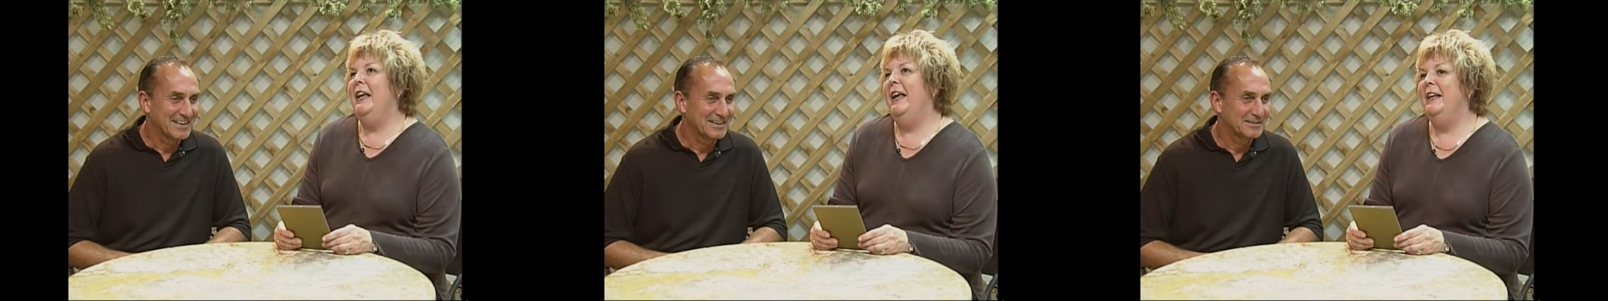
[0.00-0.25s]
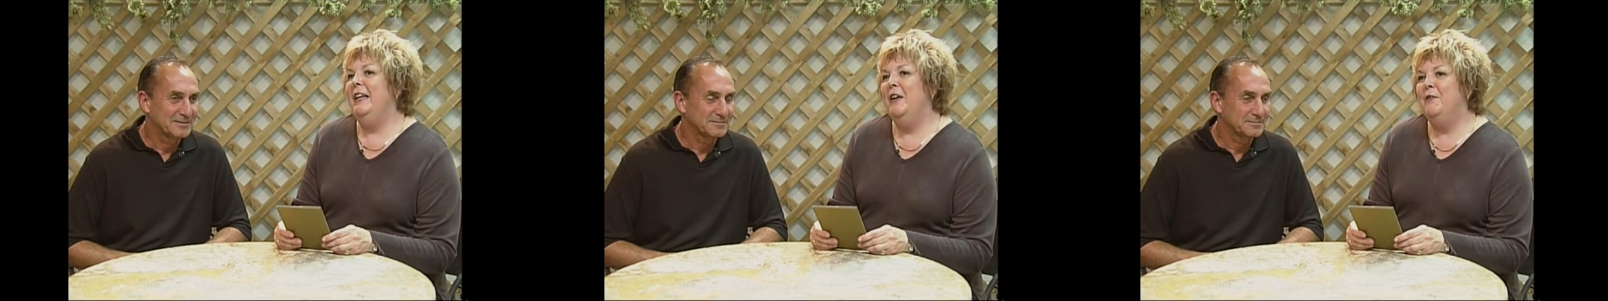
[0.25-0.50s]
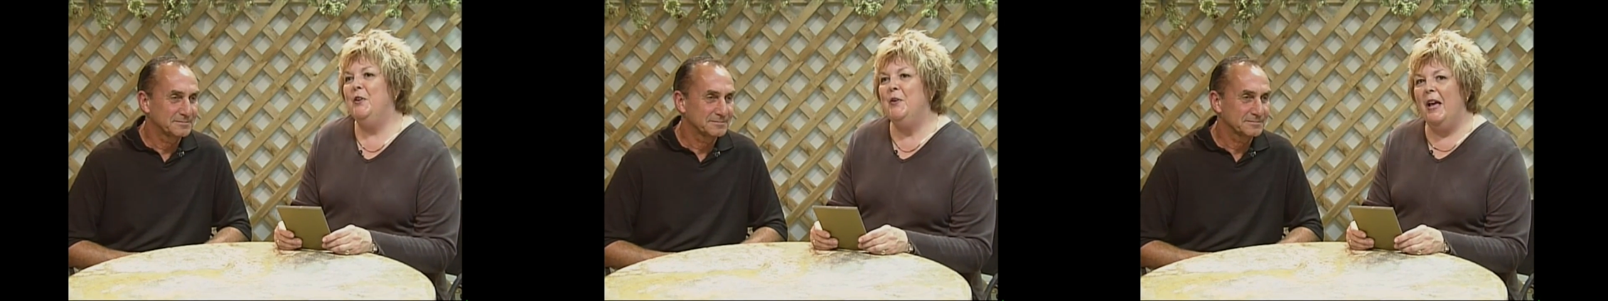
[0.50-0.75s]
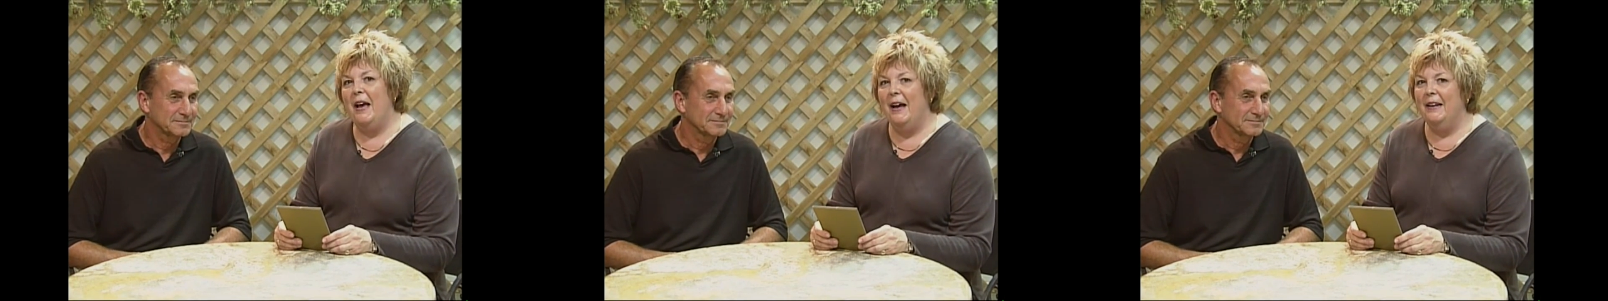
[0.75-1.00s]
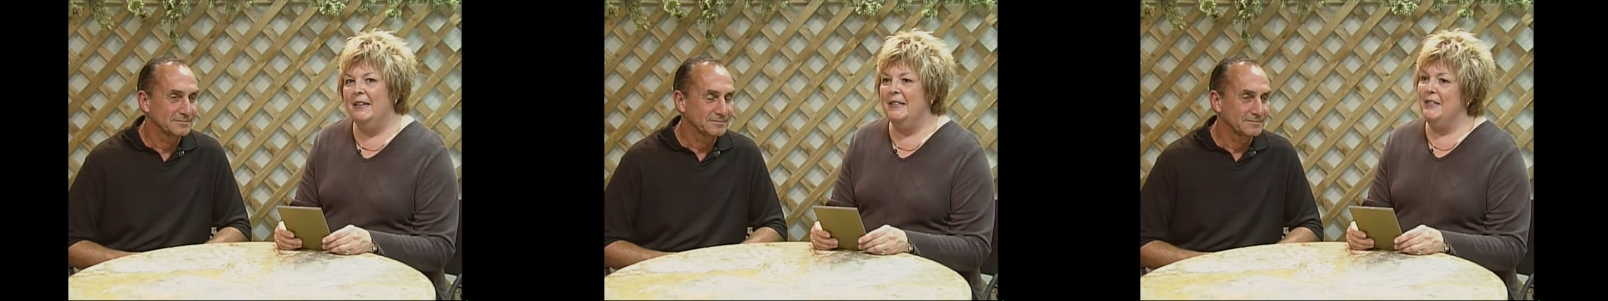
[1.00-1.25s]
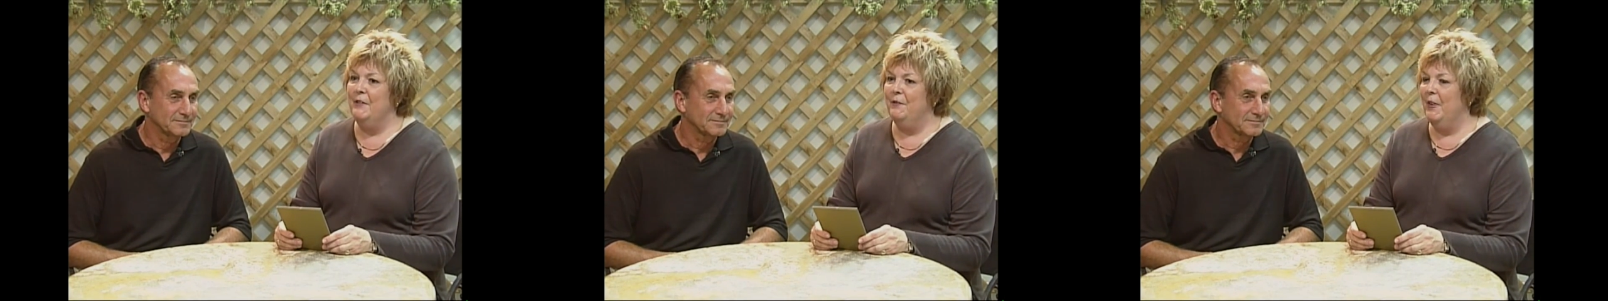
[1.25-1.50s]
Speaker 1: Andy, have you had
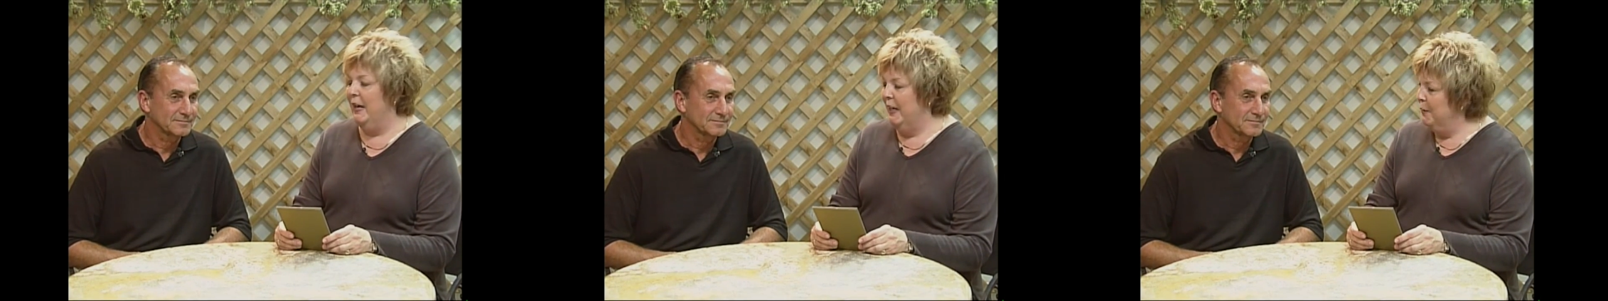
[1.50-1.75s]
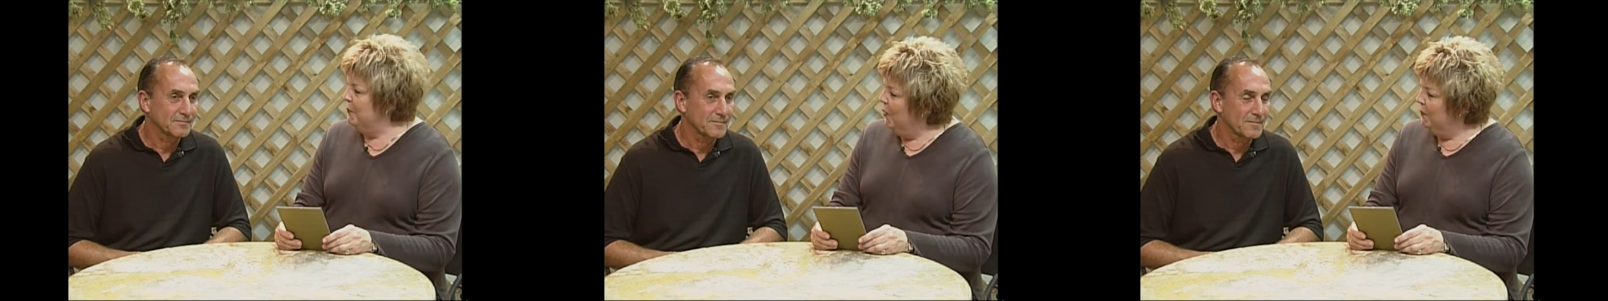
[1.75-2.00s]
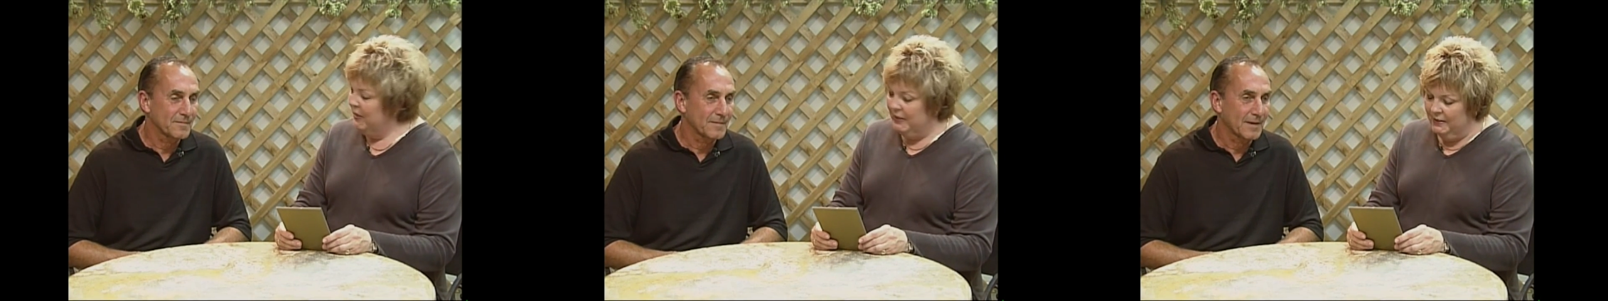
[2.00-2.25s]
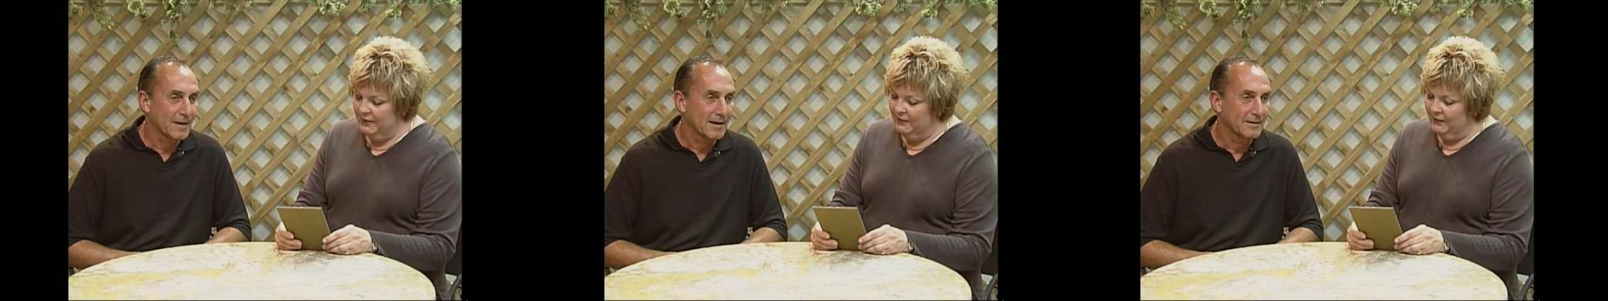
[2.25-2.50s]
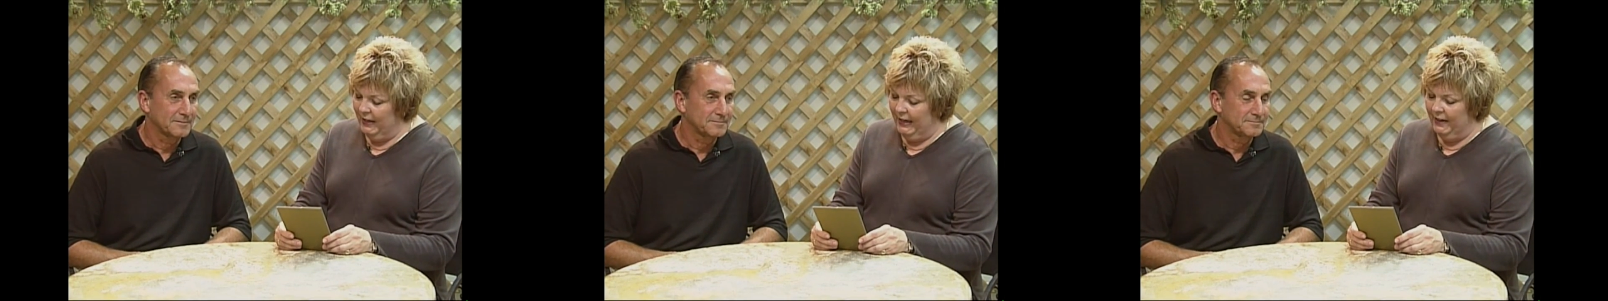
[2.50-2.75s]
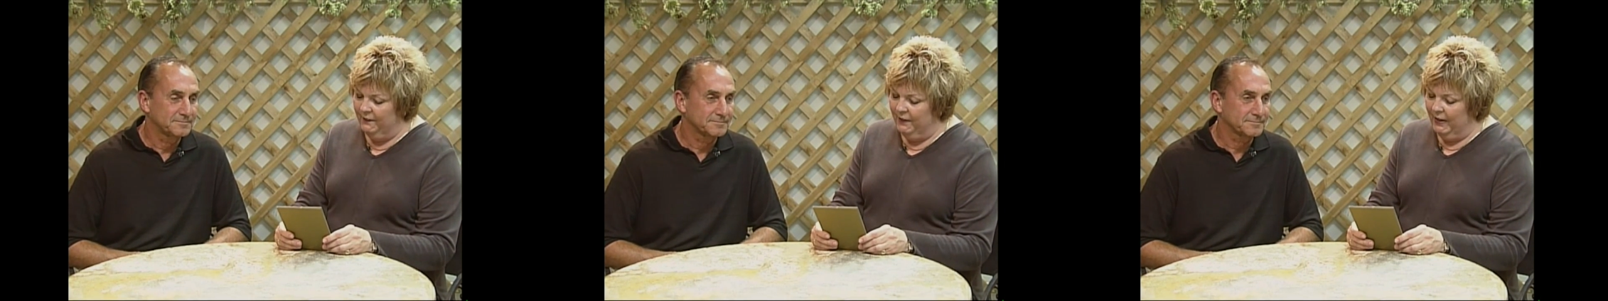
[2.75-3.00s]
a defining moment in your
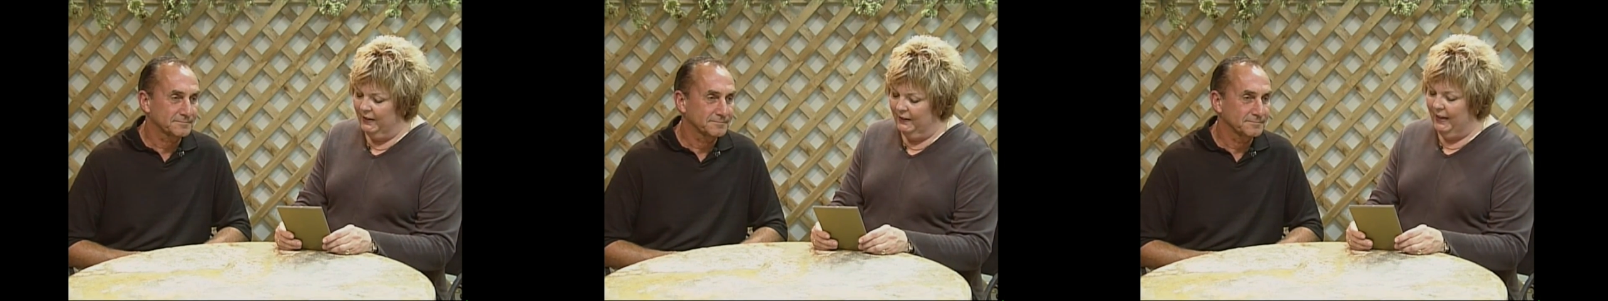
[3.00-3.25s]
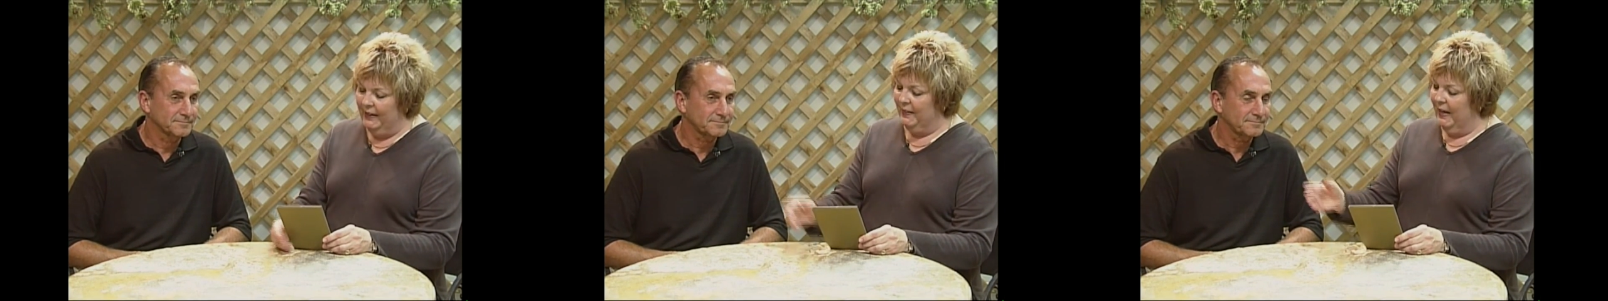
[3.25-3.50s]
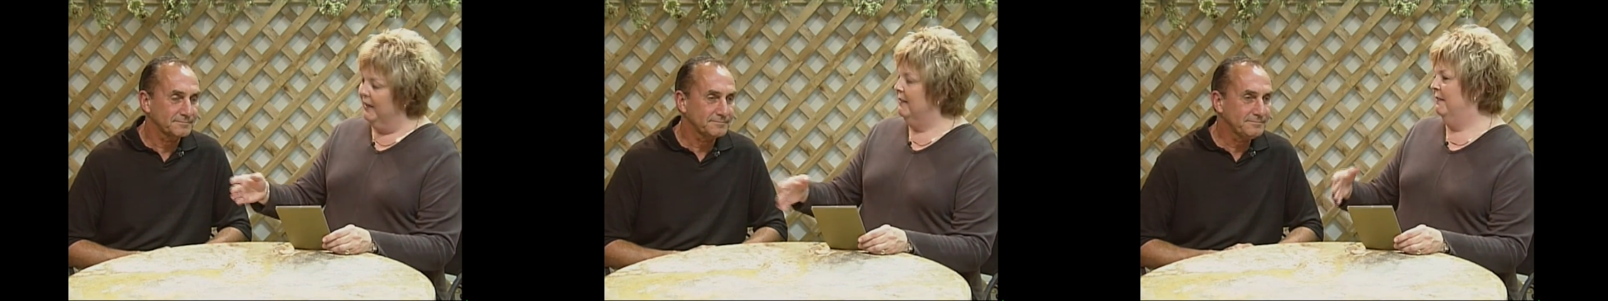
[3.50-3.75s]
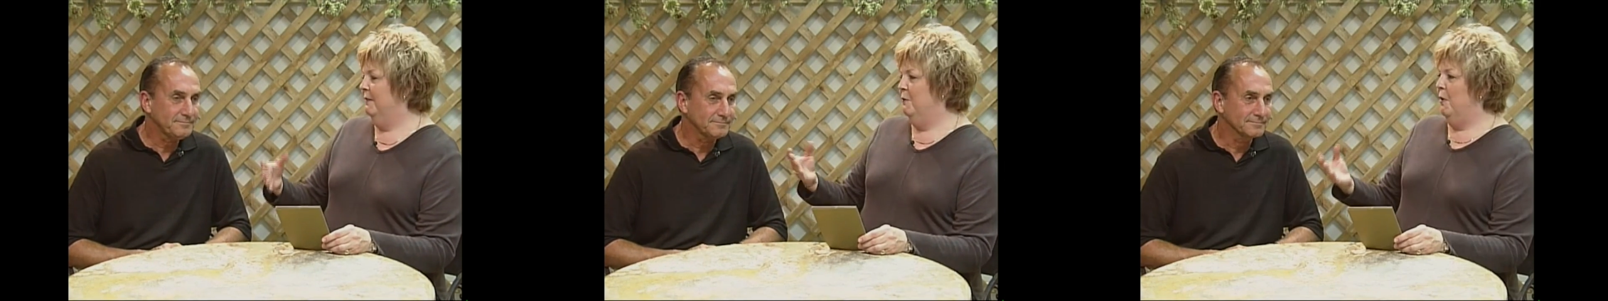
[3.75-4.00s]
life, uh, like that?